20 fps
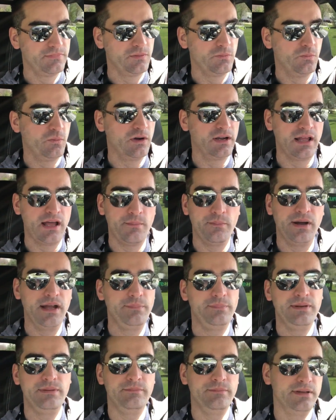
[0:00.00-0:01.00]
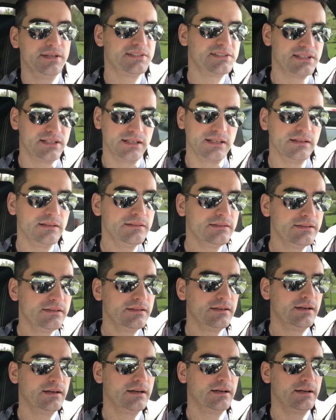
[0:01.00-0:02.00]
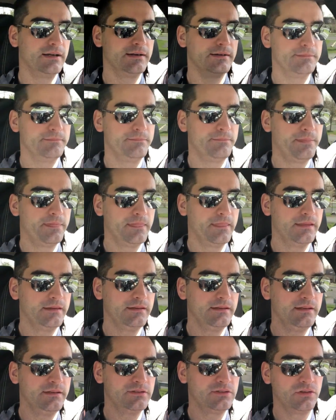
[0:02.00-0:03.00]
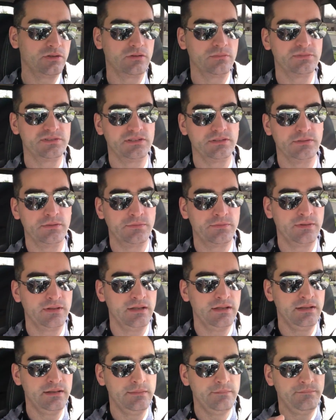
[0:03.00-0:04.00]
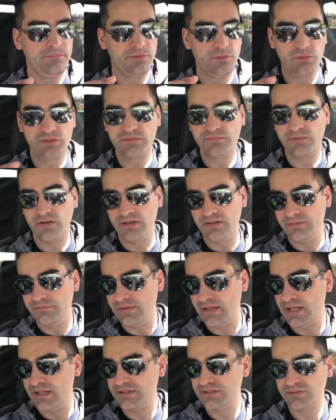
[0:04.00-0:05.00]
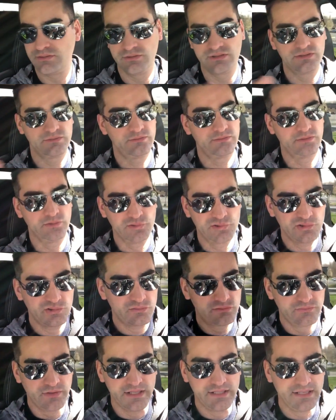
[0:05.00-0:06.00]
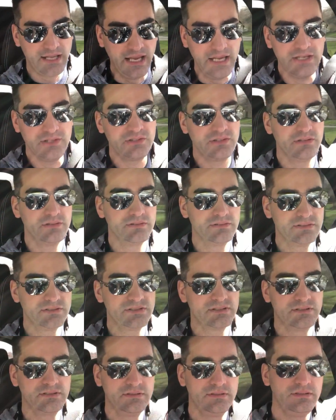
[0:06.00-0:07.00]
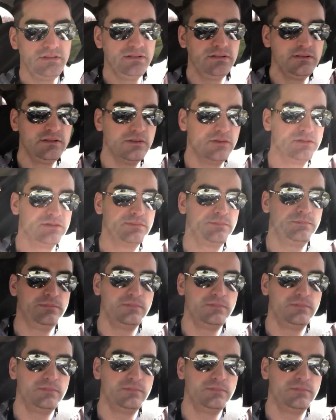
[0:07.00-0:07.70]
what I might be missing um, in terms of those fun events, those those vacations, you know, those,